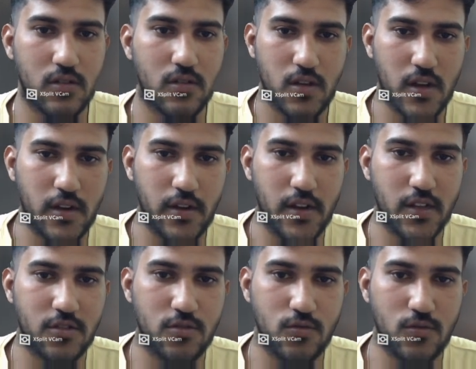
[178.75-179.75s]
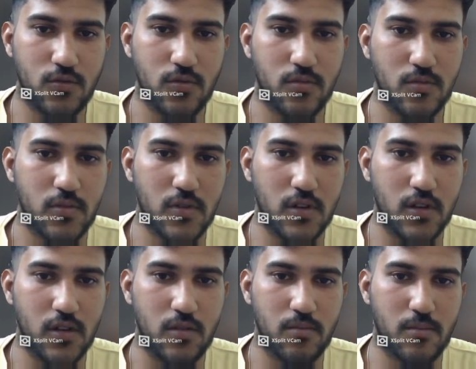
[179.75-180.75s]
and it takes two
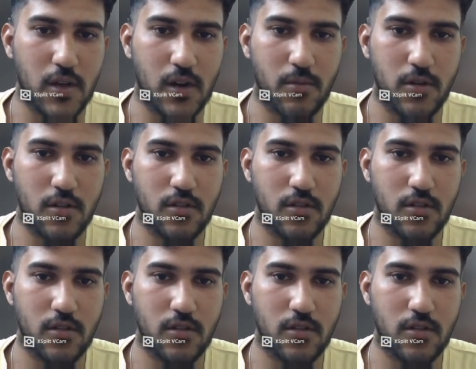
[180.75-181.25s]
parameters.